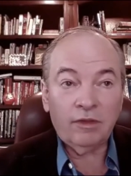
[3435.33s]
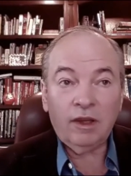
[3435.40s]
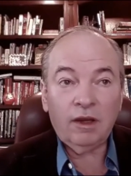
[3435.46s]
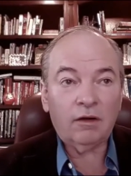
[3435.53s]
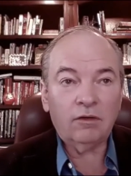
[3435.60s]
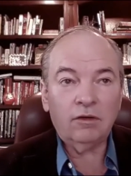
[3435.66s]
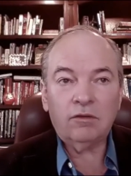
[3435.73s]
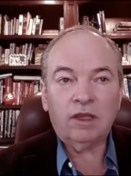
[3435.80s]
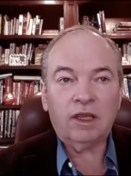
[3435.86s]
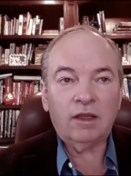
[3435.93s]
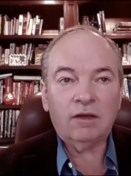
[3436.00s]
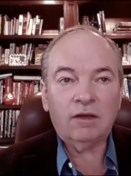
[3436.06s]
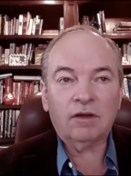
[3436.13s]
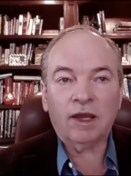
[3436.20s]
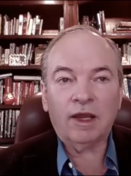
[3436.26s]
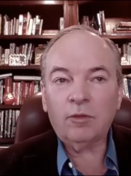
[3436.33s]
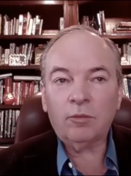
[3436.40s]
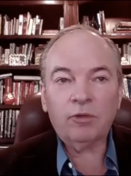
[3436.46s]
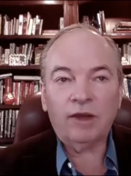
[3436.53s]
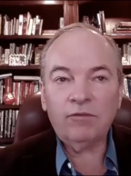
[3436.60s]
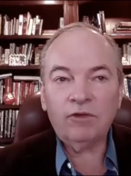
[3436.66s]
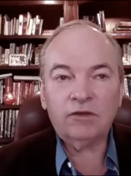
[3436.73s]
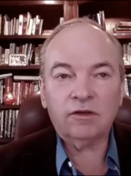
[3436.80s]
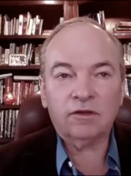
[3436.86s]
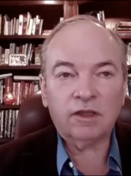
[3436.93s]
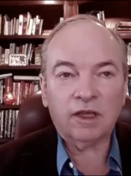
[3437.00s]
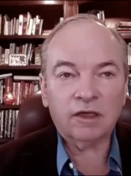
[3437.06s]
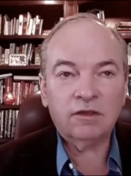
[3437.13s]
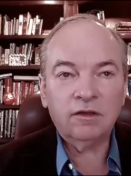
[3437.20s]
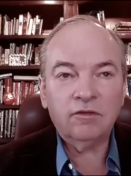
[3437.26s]
You can't hire private
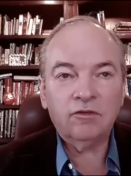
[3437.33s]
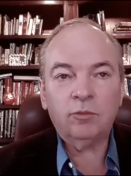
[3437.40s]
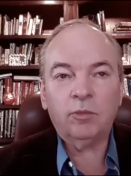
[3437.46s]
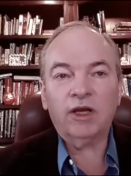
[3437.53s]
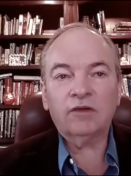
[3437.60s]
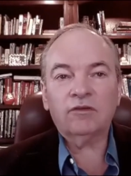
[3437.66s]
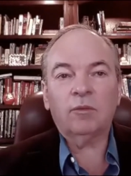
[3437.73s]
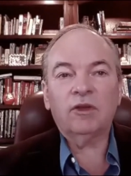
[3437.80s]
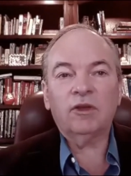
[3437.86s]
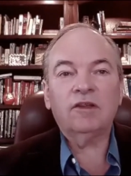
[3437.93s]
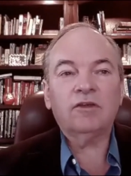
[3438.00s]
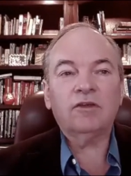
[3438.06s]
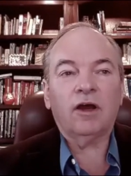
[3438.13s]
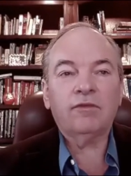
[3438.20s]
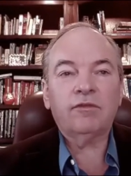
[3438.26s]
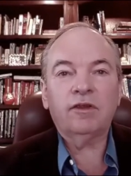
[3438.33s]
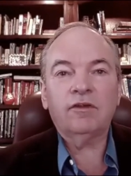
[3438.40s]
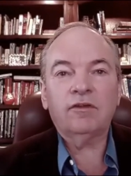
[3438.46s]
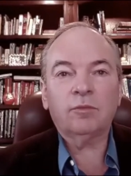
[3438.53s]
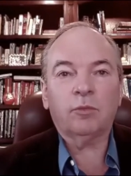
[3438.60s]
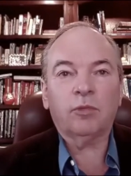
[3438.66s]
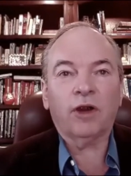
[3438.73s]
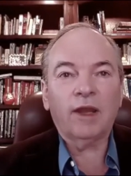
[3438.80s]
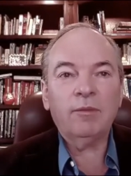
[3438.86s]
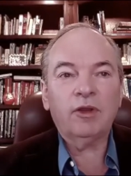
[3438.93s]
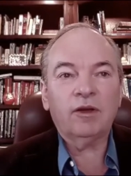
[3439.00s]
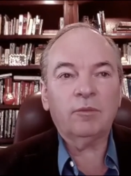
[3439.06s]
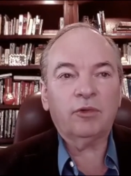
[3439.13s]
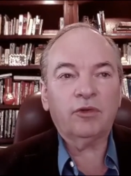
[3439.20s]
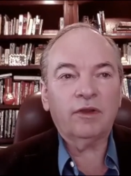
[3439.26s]
detectives, bug somebody's office, bribe an
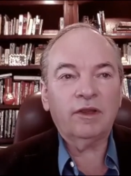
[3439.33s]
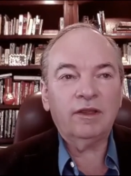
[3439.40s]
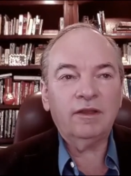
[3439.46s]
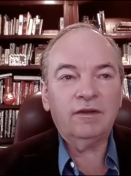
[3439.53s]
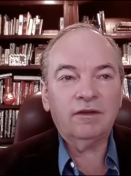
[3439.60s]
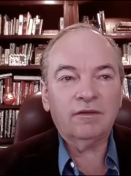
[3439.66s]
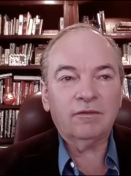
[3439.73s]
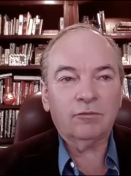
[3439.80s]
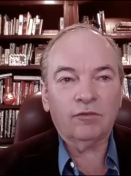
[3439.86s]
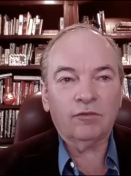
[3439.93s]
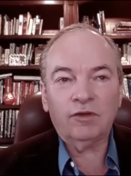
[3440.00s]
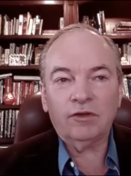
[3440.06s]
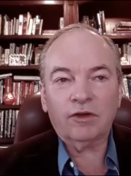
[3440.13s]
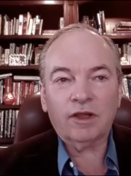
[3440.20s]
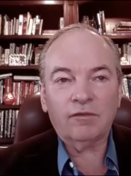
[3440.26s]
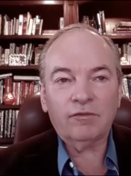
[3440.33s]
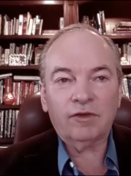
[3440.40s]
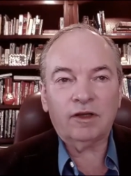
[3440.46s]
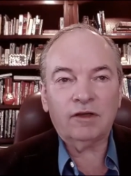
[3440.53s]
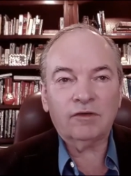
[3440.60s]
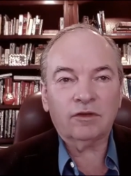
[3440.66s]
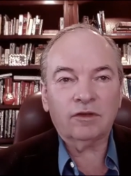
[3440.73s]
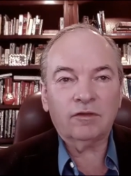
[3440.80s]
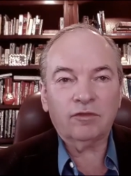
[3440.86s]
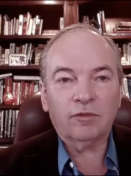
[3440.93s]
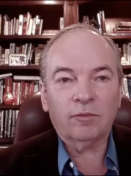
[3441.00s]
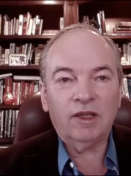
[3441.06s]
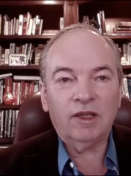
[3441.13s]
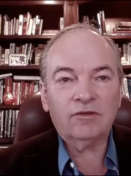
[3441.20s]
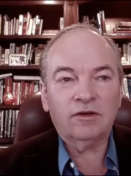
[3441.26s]
employee to reveal confidential
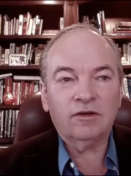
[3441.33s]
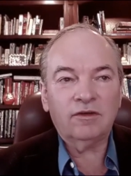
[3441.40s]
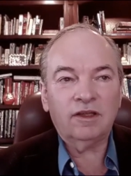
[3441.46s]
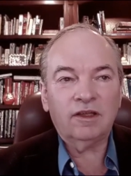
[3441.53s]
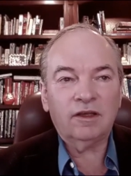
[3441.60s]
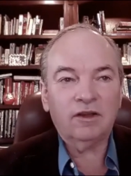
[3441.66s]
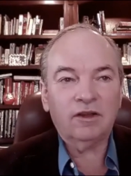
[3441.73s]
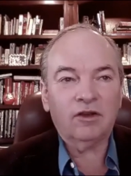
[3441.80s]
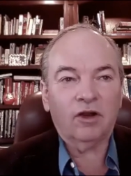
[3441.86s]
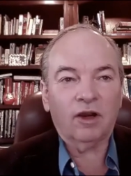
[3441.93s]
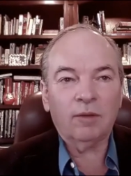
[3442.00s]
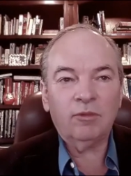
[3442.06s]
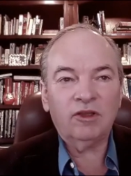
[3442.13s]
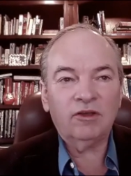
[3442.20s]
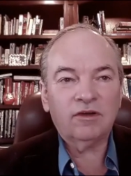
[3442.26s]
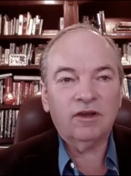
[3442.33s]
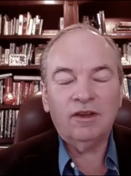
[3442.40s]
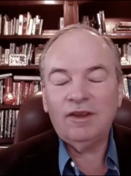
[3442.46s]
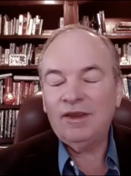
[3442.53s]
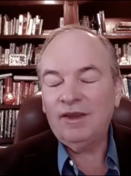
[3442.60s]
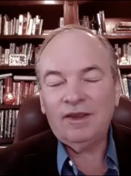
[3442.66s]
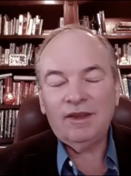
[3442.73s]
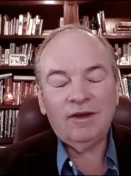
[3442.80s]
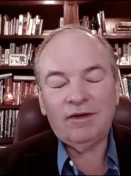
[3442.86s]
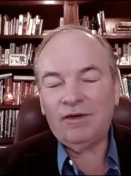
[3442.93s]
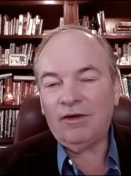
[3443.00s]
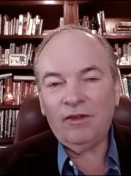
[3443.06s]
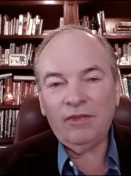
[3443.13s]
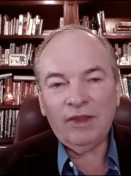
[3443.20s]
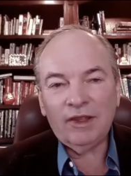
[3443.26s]
information, dig into garbage. You know, all
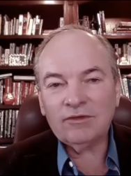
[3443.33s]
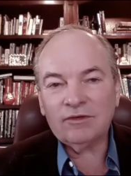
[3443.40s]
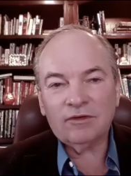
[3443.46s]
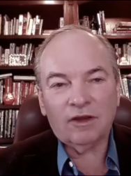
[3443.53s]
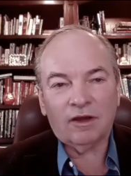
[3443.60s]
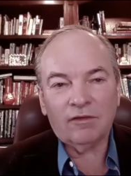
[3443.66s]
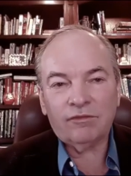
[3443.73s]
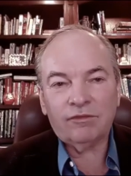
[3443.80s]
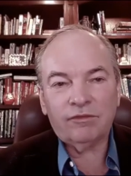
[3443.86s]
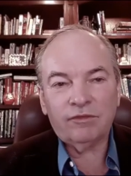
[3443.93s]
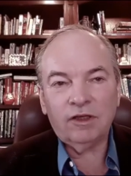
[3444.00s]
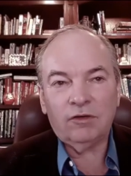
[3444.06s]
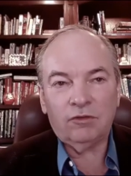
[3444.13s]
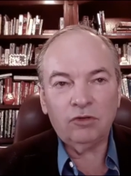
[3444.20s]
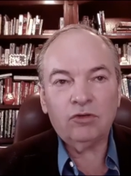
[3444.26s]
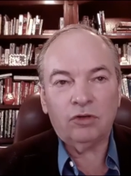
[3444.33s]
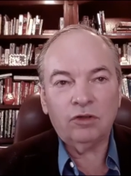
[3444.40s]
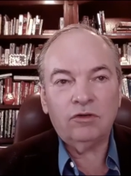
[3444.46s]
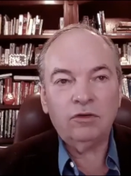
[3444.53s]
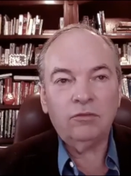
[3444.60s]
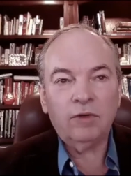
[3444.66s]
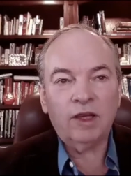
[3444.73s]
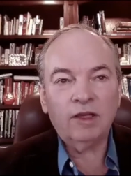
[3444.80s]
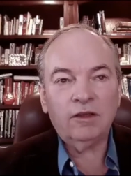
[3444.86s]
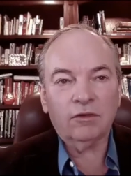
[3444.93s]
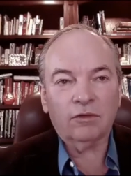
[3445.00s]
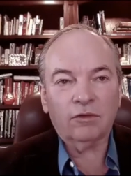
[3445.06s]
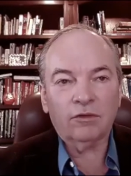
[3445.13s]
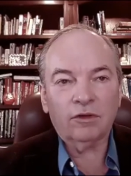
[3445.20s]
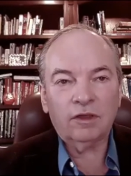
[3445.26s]
that stuff, you know, you could do regularly,
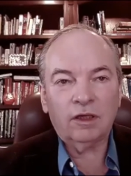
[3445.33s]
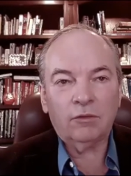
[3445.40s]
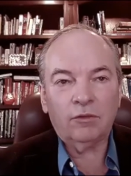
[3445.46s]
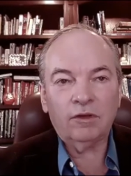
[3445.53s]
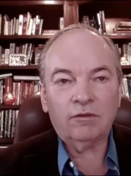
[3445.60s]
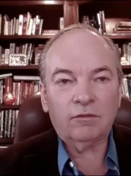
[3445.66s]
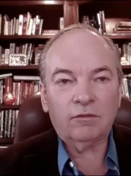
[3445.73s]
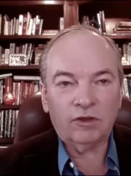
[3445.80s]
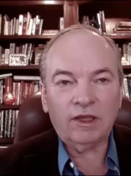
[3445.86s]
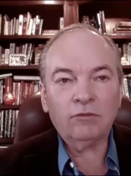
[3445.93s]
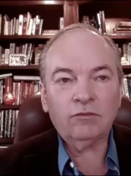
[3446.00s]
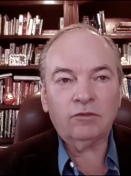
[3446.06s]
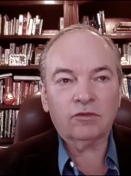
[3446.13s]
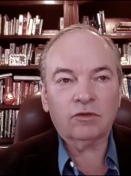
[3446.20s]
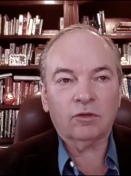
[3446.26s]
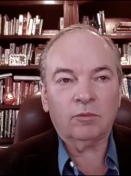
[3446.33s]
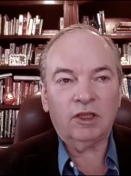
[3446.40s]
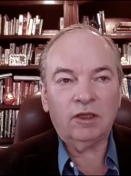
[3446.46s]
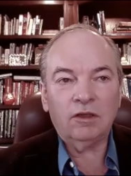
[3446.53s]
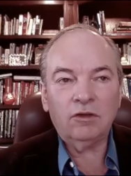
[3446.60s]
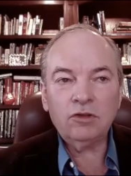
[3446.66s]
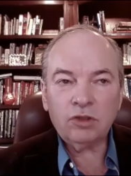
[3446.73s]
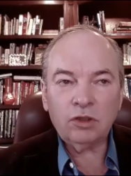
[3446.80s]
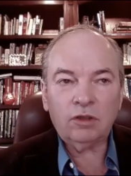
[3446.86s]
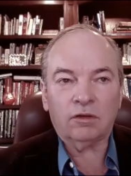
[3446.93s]
you know, without social media, and you shouldn't.